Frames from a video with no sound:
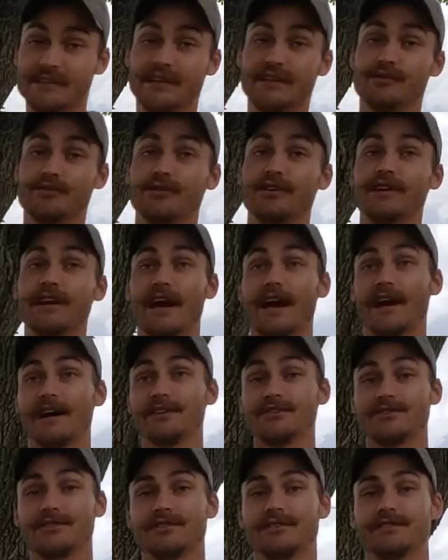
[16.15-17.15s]
a green
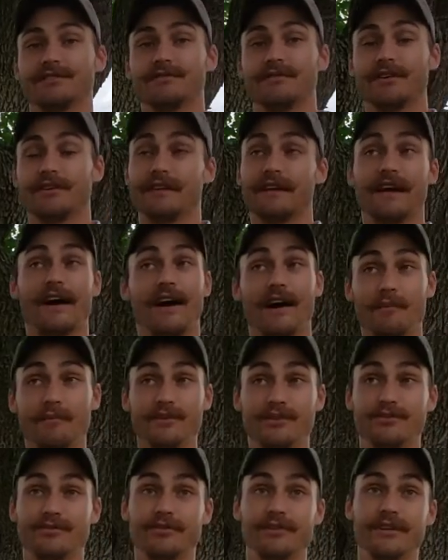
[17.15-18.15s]
ash. It's a very
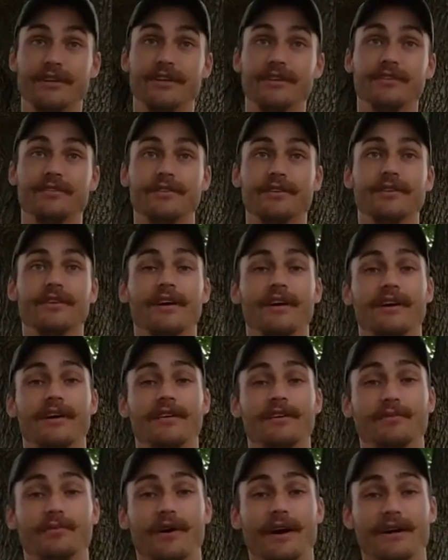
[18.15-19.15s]
common tree here in
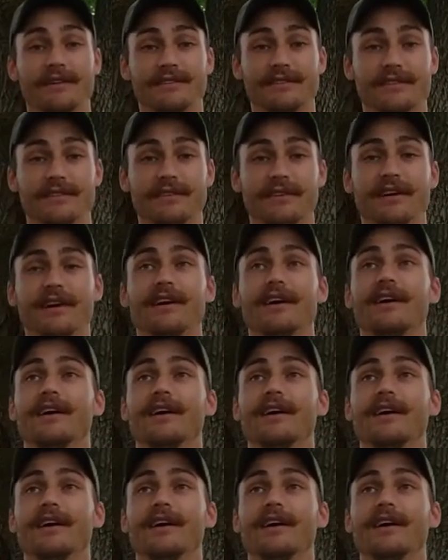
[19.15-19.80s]
Nebraska.